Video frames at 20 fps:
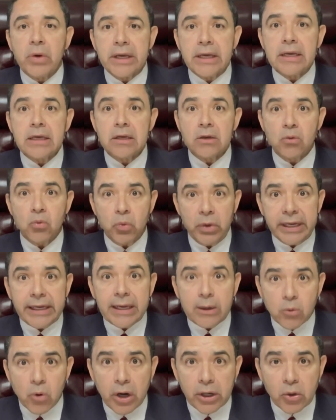we we
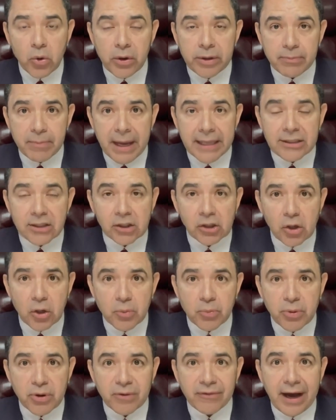can work with Mexico,
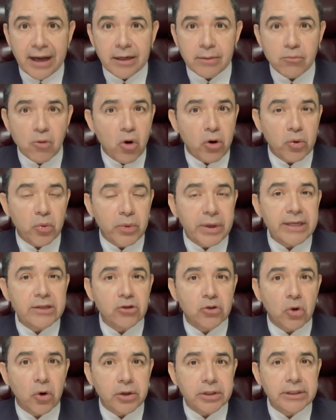provide them more
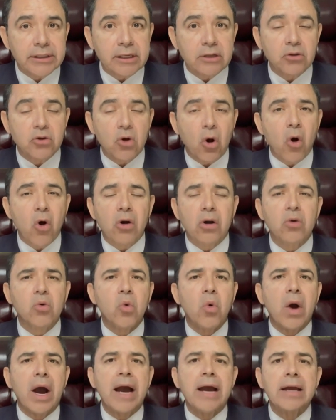resources. Or
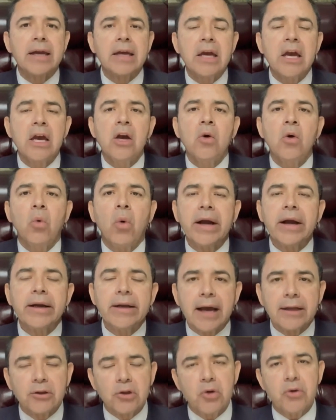why why
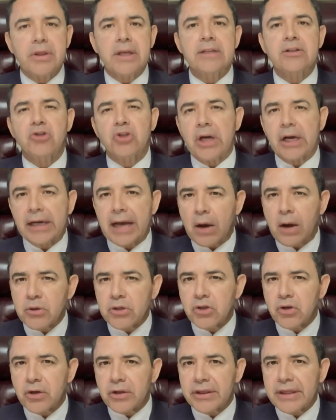not do this, Chuck? I want
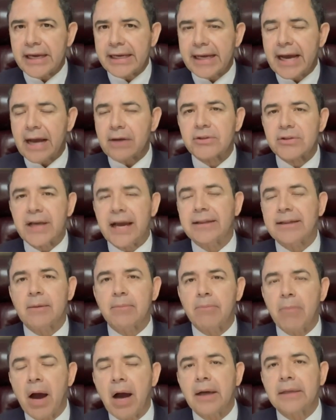you to think outside the
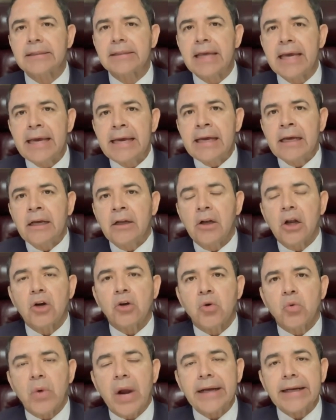box look,
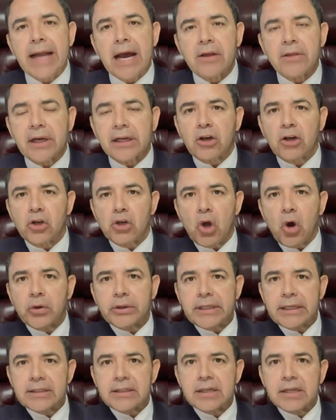right now the
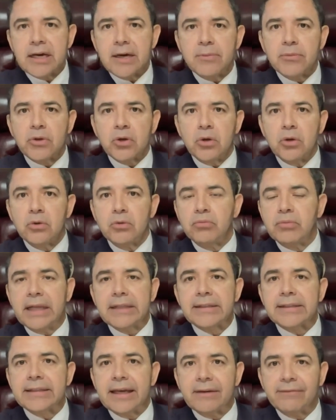coyotes come through,
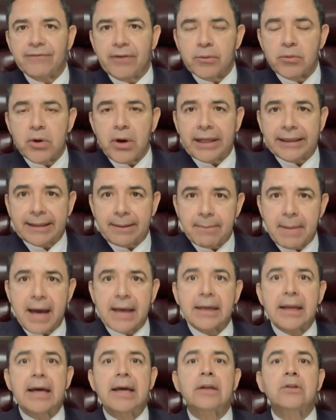let's say from
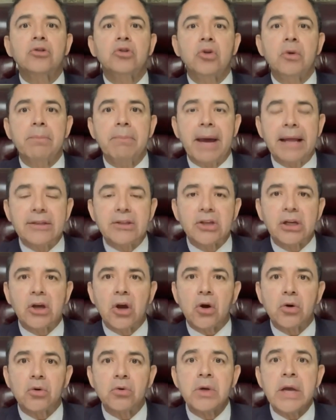Guatemala to
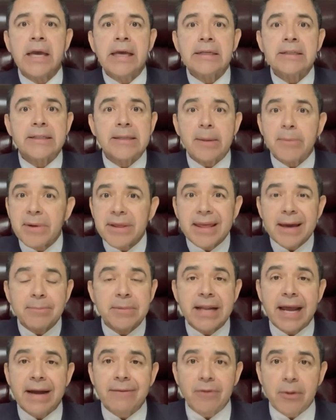Mexico. Some of them
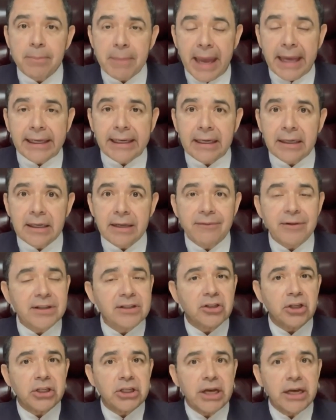never make it. If
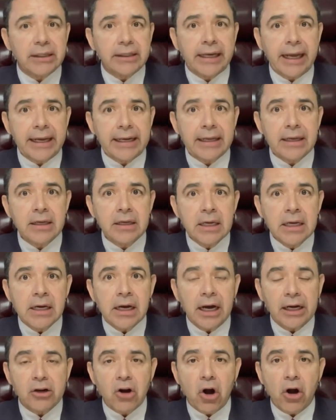it's a young lady,
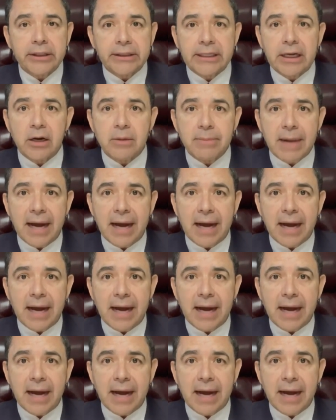a cartel